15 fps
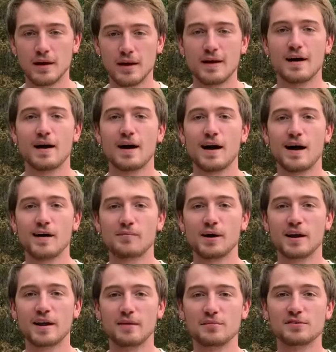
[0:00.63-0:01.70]
Hi, my
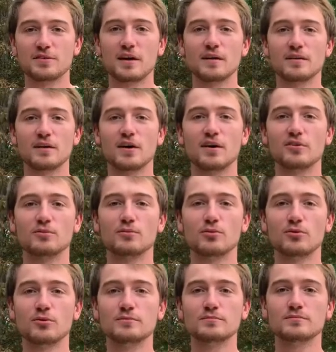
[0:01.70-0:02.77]
name is Nathan
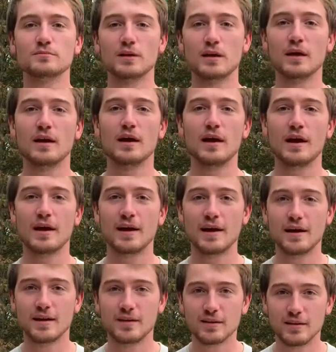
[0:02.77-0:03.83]
Osborne,
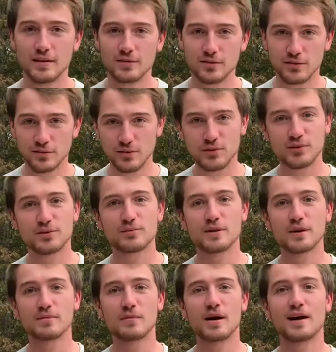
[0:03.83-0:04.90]
and this is going to be
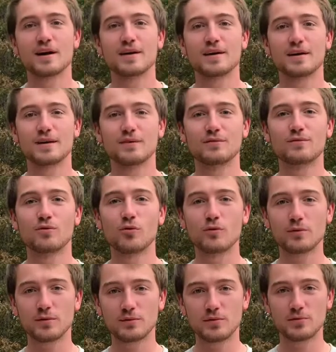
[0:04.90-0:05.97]
my
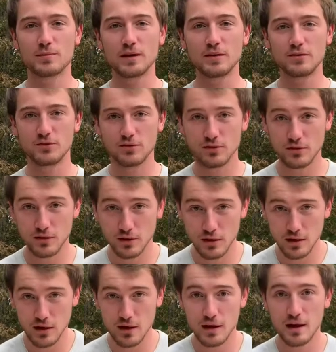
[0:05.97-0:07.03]
informative speech.
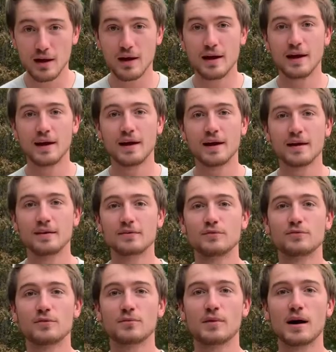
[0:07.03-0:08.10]
And
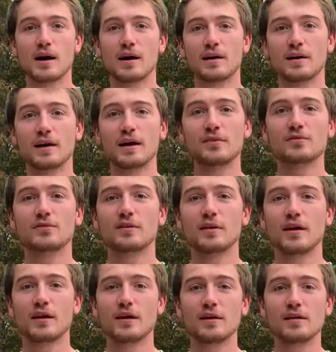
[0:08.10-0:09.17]
for my guest
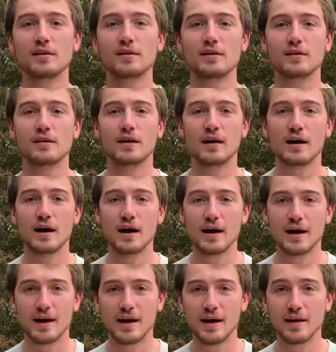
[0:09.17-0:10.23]
today, I
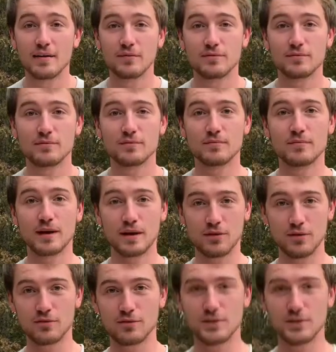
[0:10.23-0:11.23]
have my girlfriend